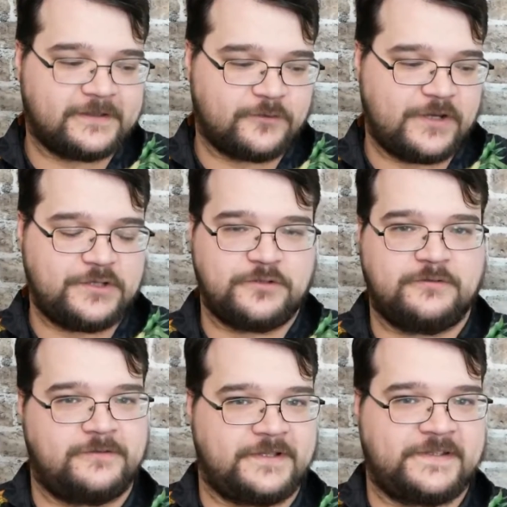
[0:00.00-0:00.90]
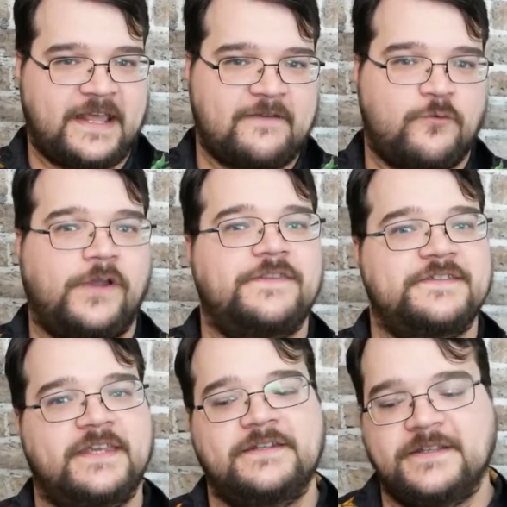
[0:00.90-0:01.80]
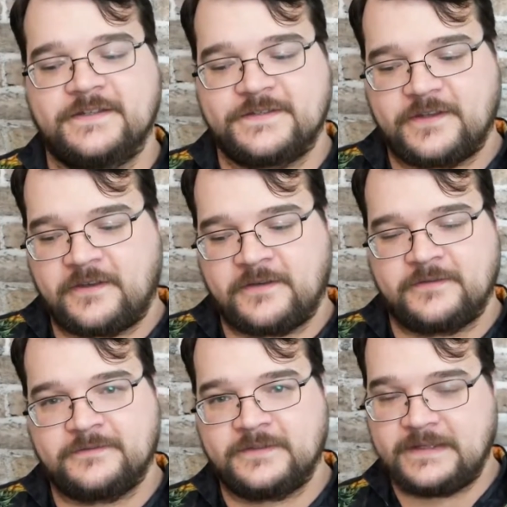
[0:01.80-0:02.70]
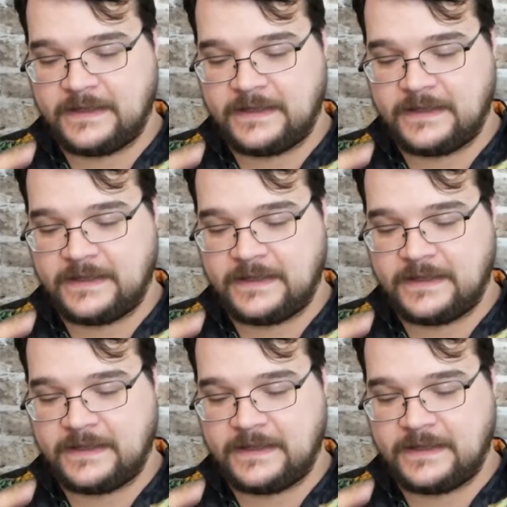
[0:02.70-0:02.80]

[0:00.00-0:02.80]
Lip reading: creature, doesn't have quite the sentience of